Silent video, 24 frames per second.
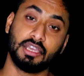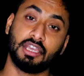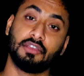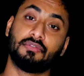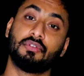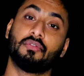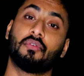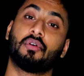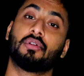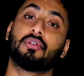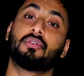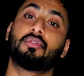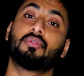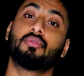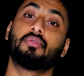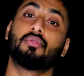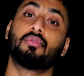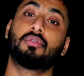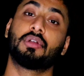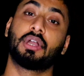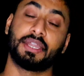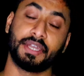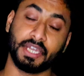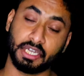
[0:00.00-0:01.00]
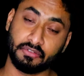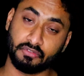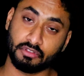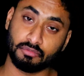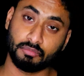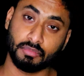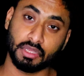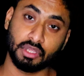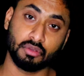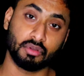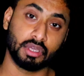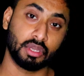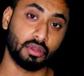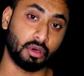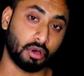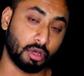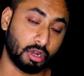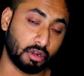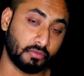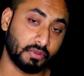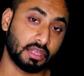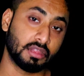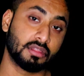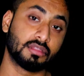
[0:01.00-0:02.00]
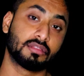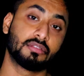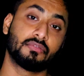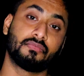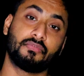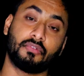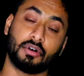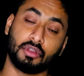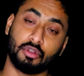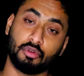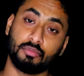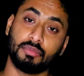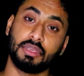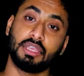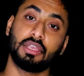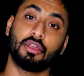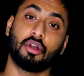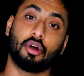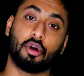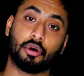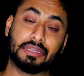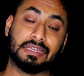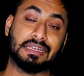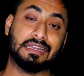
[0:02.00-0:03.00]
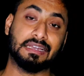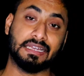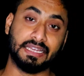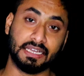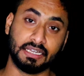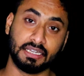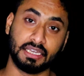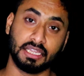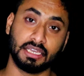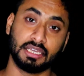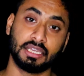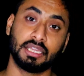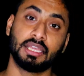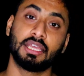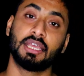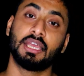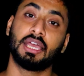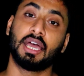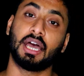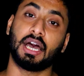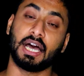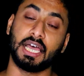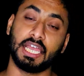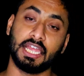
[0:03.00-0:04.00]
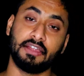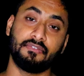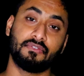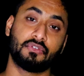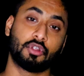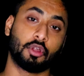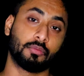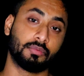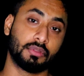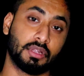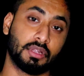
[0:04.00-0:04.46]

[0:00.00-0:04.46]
If you want to connect with me, you can always follow me on LinkedIn. I have dropped